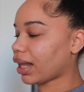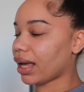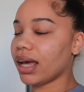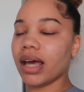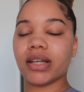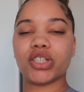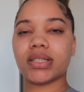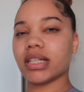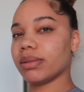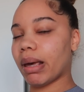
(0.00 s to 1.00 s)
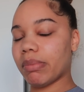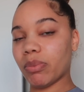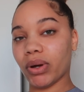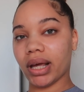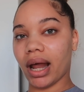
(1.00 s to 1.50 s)
Like she said she may be
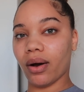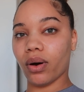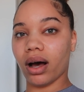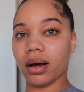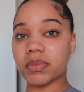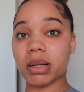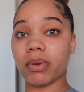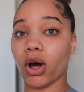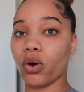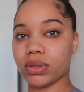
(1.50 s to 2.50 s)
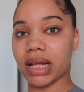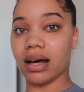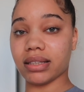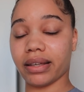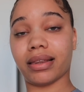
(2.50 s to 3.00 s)
bringing out um, some of the old
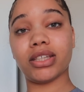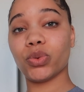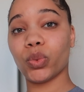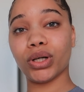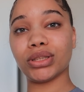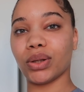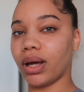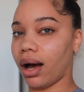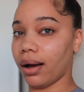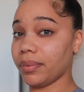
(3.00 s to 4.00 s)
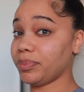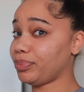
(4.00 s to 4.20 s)
styles like this one. So y'all,